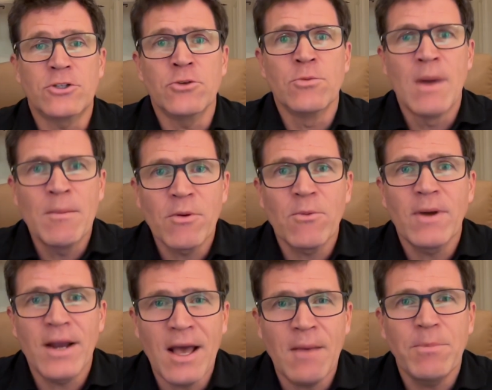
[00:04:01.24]
you remember
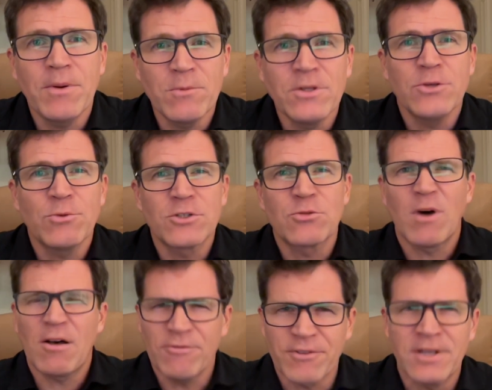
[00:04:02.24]
what happened when you were
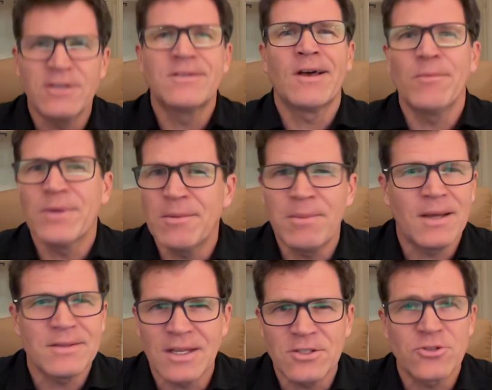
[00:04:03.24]
12? Can you tell me
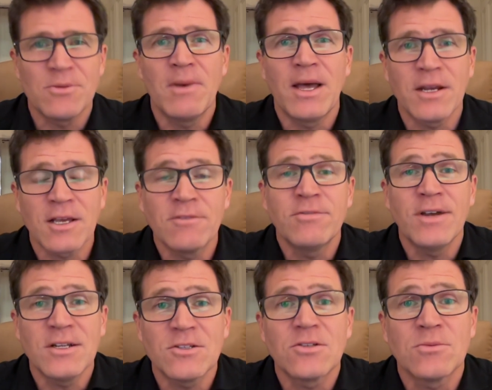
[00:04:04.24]
about that traumatic
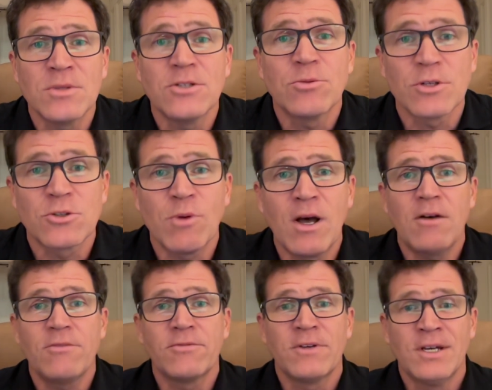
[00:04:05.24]
event when you were
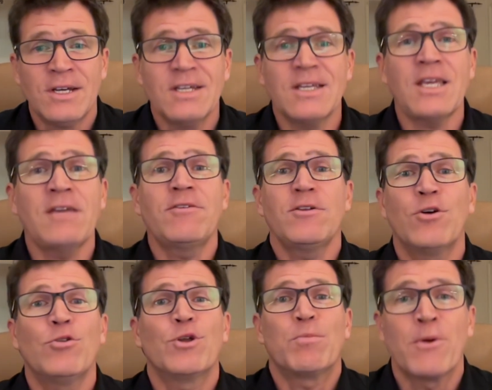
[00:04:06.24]
12? Even
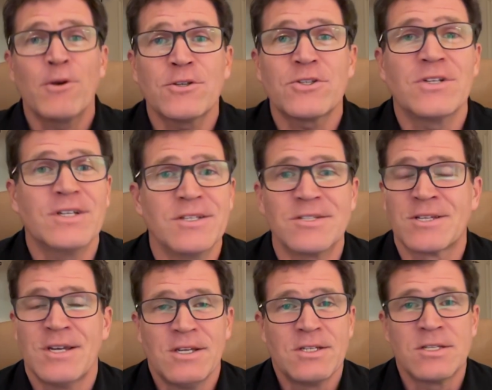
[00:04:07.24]
though the person is
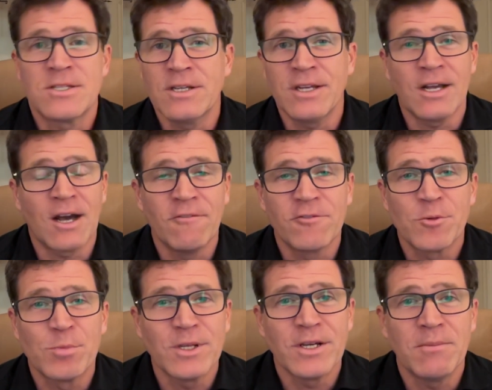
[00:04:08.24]
sitting
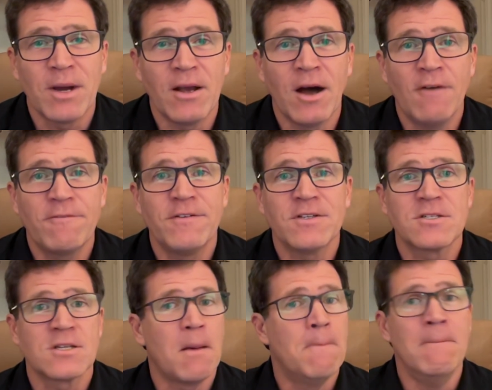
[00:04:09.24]
comfortably in my
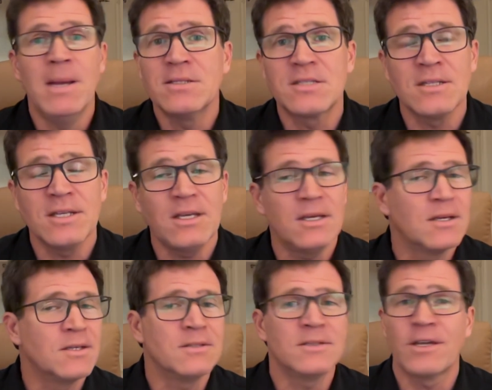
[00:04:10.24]
office, mentally,
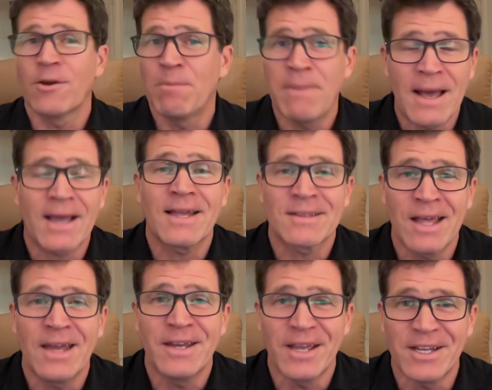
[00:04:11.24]
they're back at
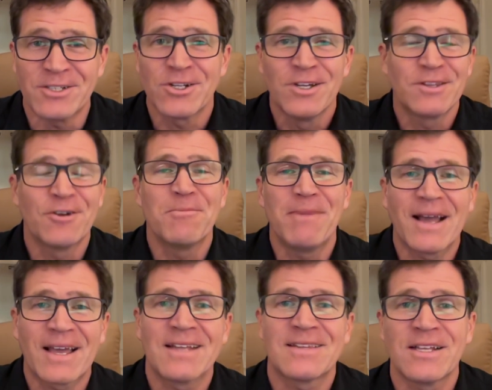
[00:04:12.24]
that age. They're
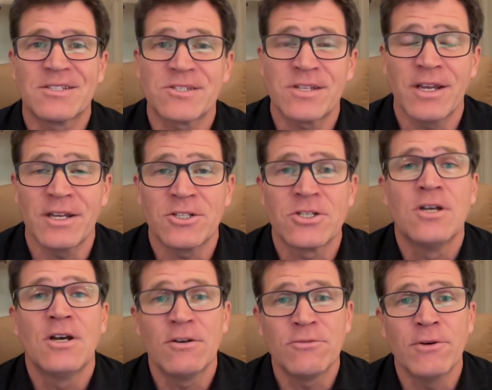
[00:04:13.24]
back at that stage
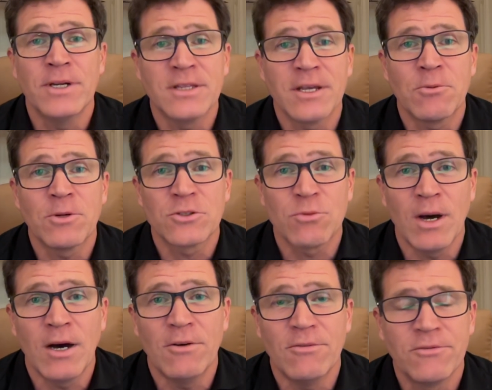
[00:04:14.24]
of when they were
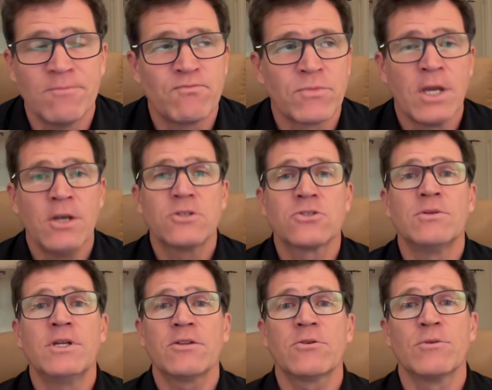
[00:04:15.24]
12. So
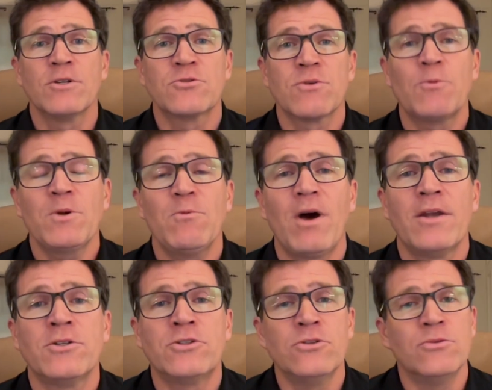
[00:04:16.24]
in other words, what we want
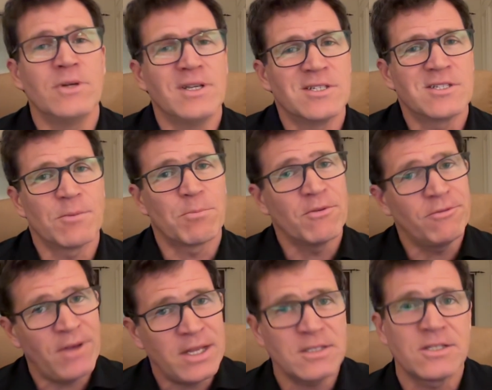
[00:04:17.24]
to do is to
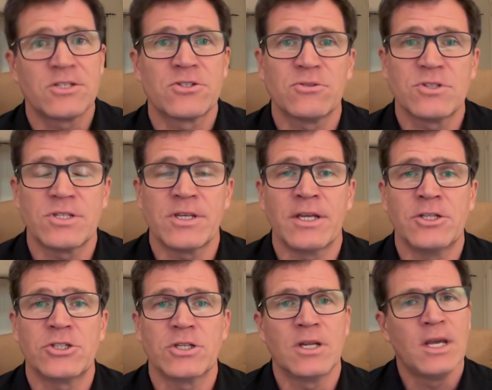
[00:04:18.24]
prevent
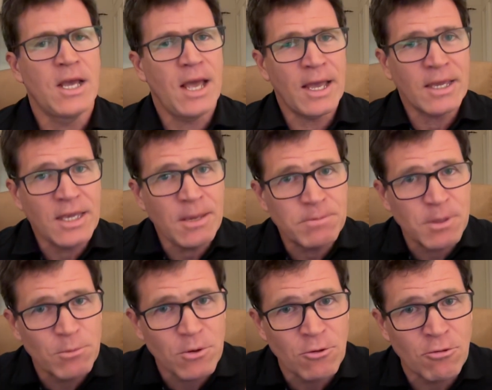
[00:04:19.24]
dissociation and keep
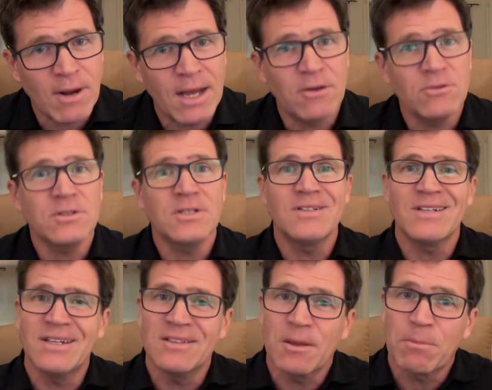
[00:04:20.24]
them grounded
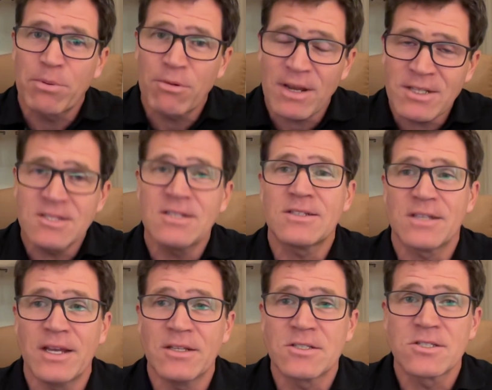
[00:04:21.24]
in the present
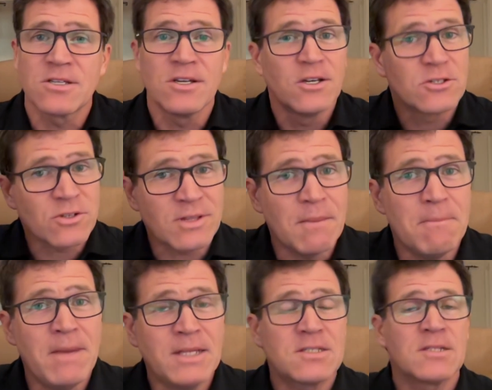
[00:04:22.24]
tense so that
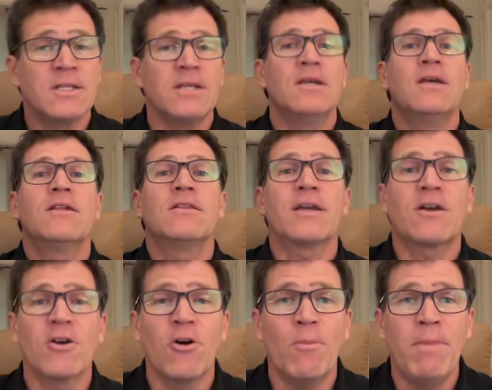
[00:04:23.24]
mentally they
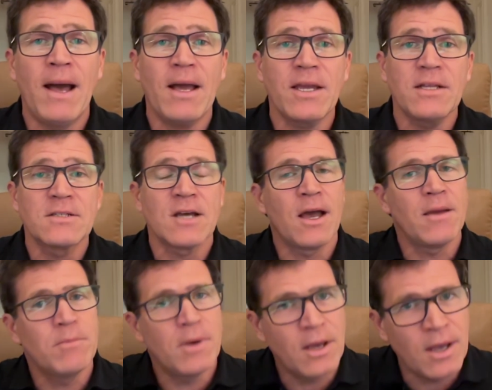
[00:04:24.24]
can go back in
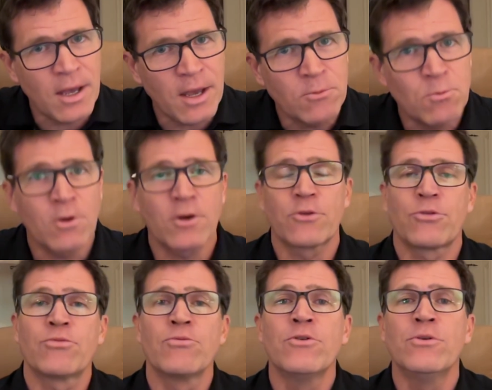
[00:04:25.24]
time and work
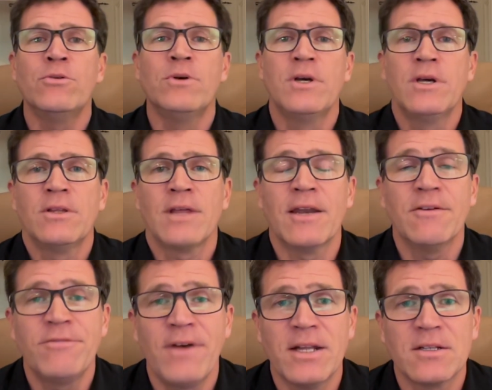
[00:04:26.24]
through that
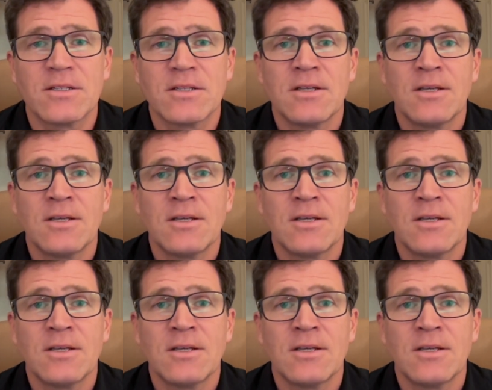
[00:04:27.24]
event.